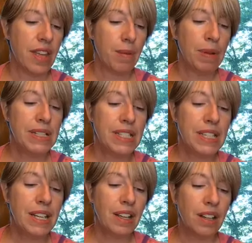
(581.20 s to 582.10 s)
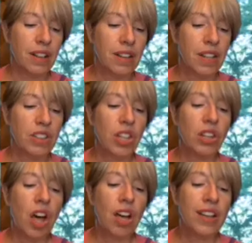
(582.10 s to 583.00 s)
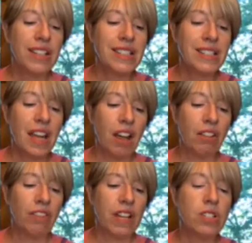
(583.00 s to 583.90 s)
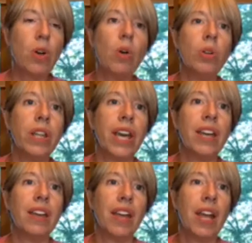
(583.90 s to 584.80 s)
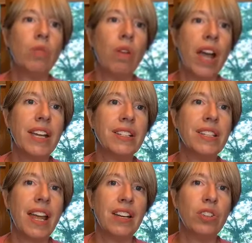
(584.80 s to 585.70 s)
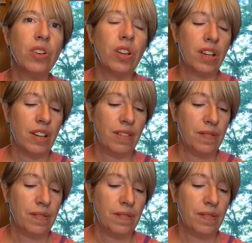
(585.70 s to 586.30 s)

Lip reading: But still, the law itself is holy and right and good.